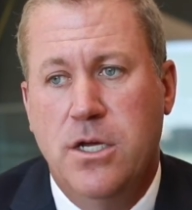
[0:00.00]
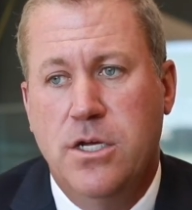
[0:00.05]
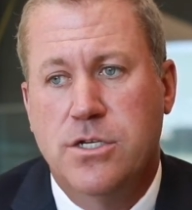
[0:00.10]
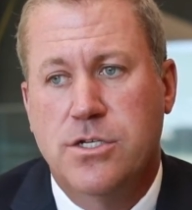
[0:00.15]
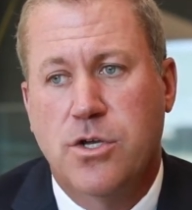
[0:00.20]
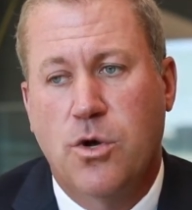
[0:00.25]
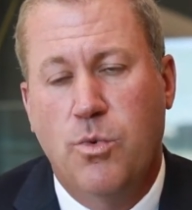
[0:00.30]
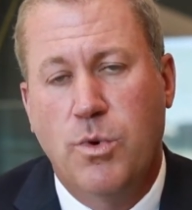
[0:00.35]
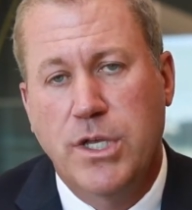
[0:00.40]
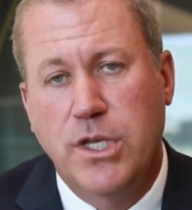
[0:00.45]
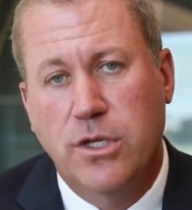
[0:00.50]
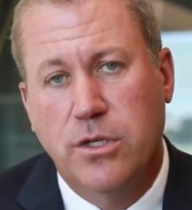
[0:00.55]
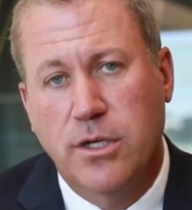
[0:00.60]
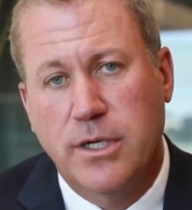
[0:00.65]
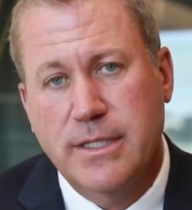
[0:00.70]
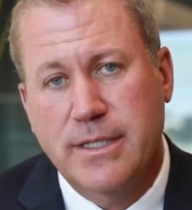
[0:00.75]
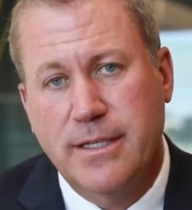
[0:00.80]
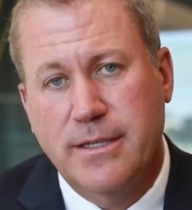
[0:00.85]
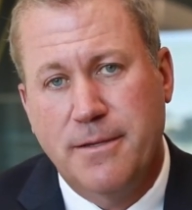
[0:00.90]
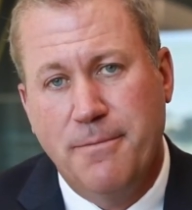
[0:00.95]
So when you
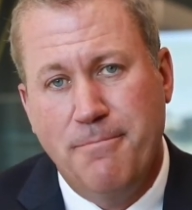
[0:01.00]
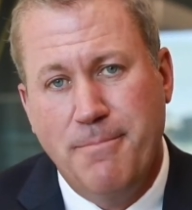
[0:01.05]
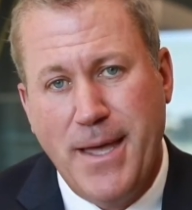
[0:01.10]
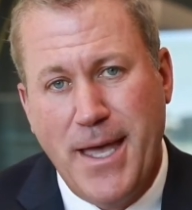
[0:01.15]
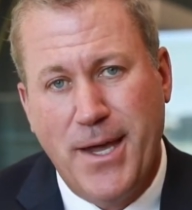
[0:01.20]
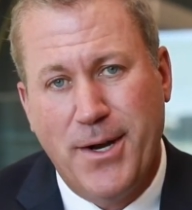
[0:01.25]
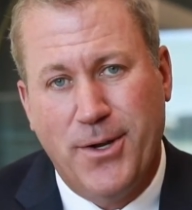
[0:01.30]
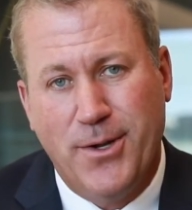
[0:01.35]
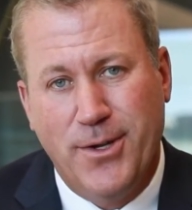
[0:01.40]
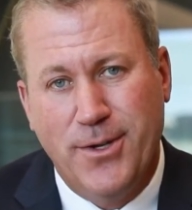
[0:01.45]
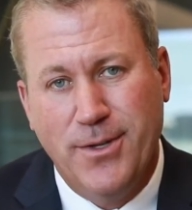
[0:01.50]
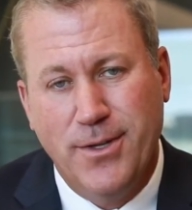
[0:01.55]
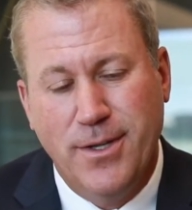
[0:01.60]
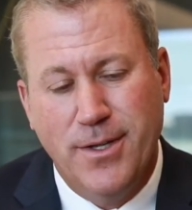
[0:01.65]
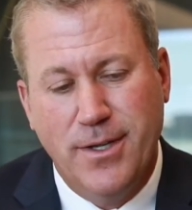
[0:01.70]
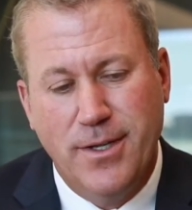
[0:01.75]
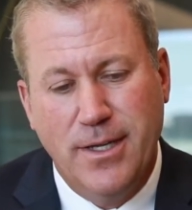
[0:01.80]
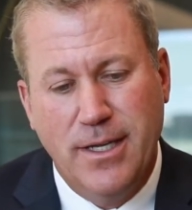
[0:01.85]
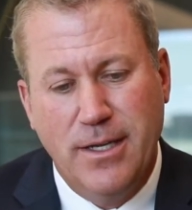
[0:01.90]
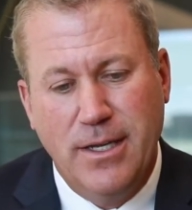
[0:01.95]
looked at the
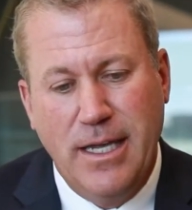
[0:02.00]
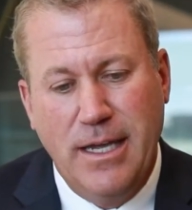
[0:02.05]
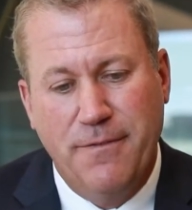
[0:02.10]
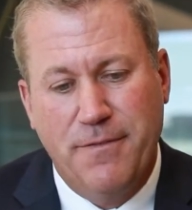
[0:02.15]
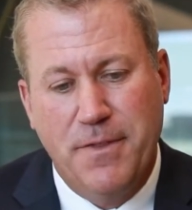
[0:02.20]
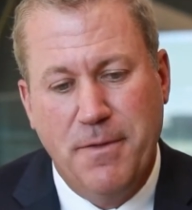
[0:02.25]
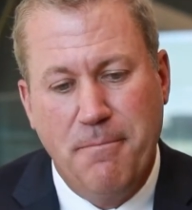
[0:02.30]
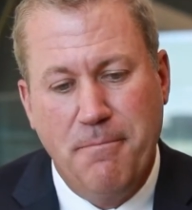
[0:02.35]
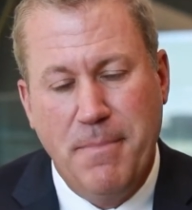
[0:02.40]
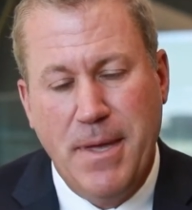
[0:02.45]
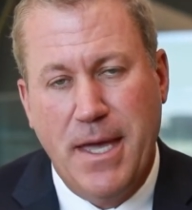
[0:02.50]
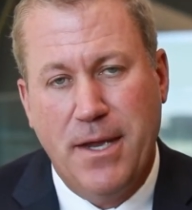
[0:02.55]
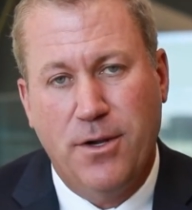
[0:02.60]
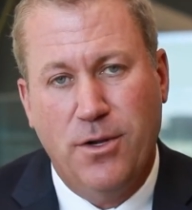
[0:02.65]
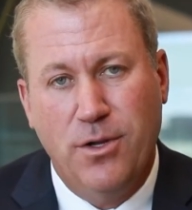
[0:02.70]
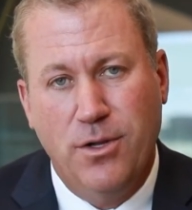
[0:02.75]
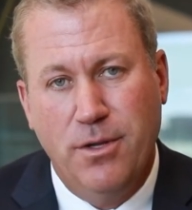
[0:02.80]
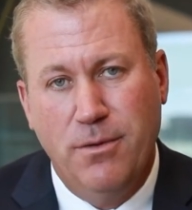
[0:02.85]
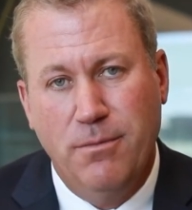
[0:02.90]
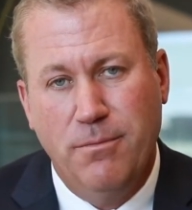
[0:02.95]
metal, if the
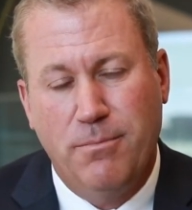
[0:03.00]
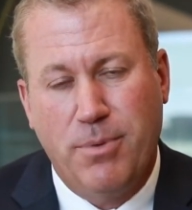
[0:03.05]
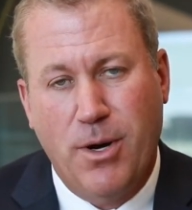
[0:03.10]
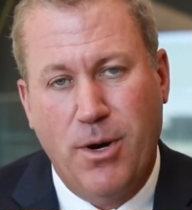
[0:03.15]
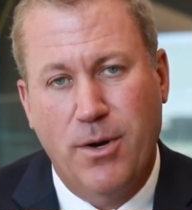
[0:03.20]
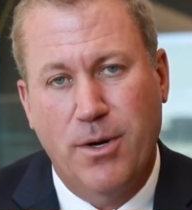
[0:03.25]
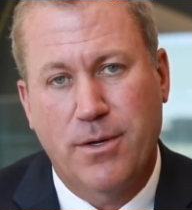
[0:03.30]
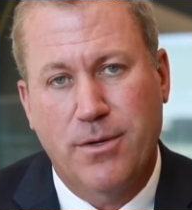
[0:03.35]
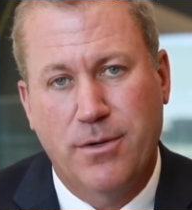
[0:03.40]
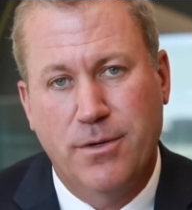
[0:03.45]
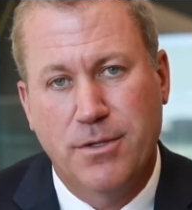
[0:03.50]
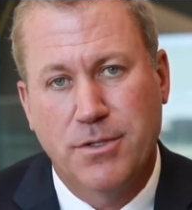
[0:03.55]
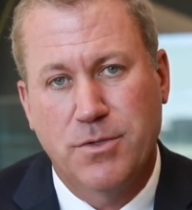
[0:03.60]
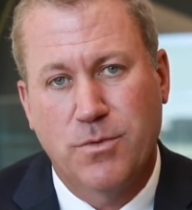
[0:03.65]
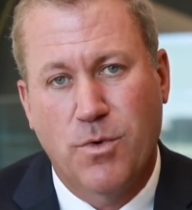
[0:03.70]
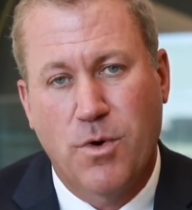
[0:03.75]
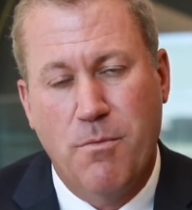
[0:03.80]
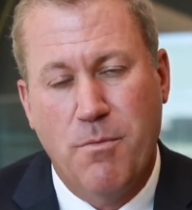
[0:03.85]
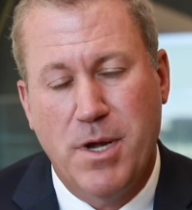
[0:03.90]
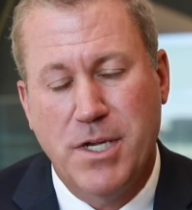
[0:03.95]
metal particles
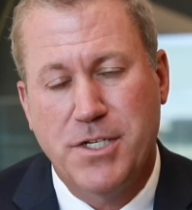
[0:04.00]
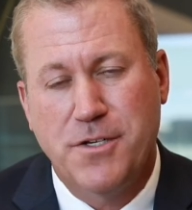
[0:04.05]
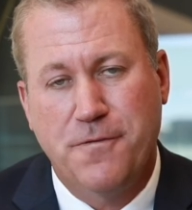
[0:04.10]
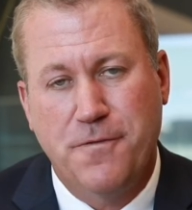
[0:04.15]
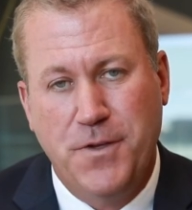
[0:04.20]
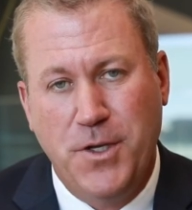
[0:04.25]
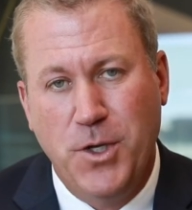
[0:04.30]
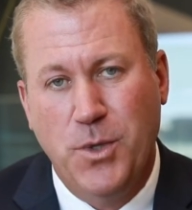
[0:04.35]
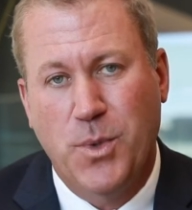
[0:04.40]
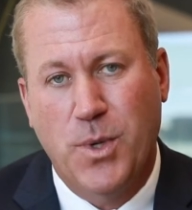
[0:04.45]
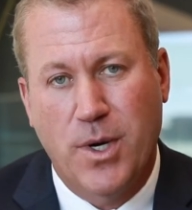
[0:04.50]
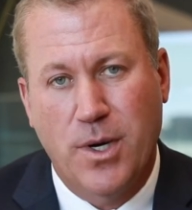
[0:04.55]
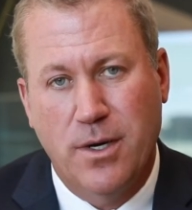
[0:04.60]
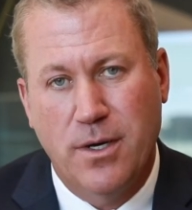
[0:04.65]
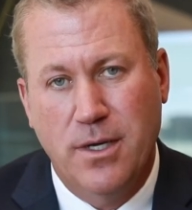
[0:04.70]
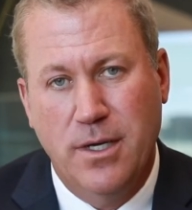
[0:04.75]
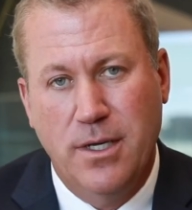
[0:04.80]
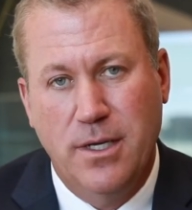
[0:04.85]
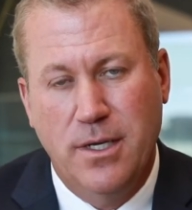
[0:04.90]
were much fewer,